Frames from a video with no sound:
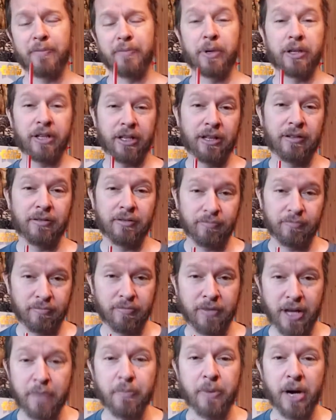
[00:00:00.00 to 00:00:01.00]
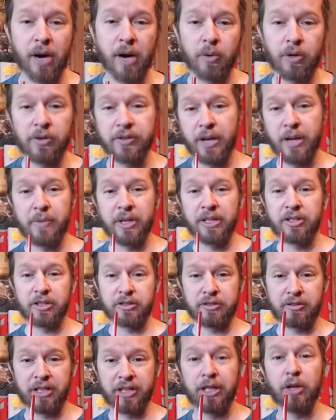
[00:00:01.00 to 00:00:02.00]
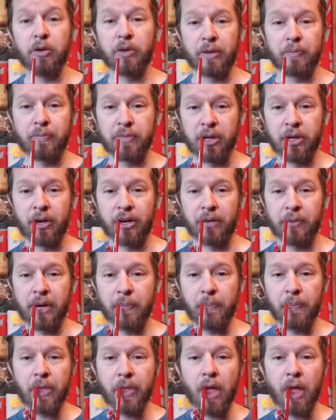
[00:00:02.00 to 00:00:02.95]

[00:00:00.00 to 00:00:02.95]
But in the Empire rules, that means just kill them. You know what I mean?